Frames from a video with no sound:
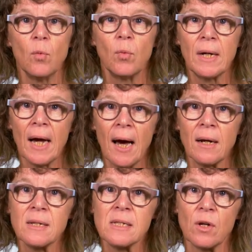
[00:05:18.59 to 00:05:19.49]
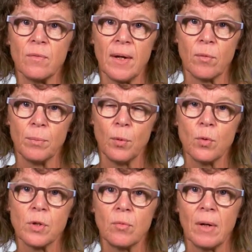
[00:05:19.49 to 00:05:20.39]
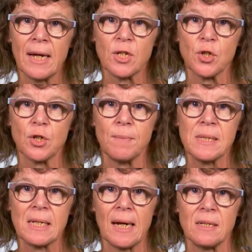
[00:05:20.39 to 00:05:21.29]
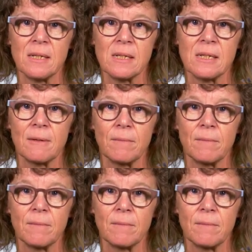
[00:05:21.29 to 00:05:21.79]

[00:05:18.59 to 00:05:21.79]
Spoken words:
regardless of their reported relationship status.